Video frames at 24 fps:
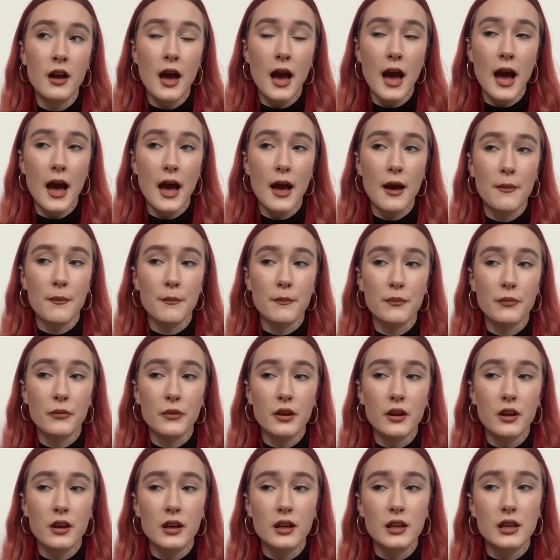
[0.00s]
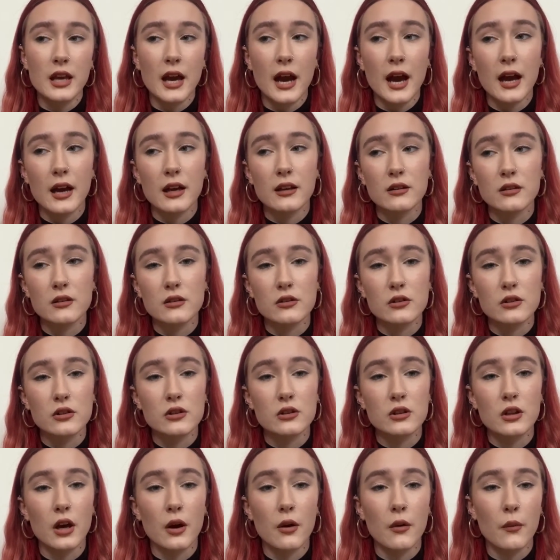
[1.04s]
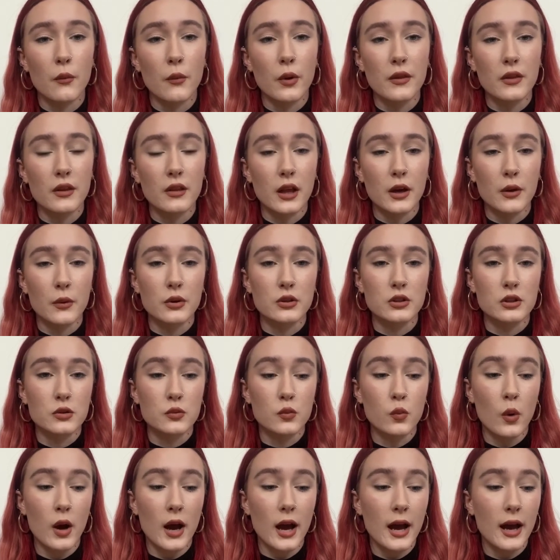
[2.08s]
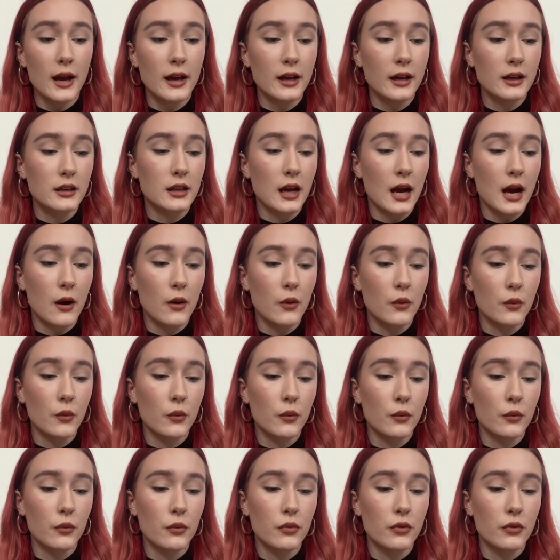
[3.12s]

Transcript: Yeah, and just the way that languages work and how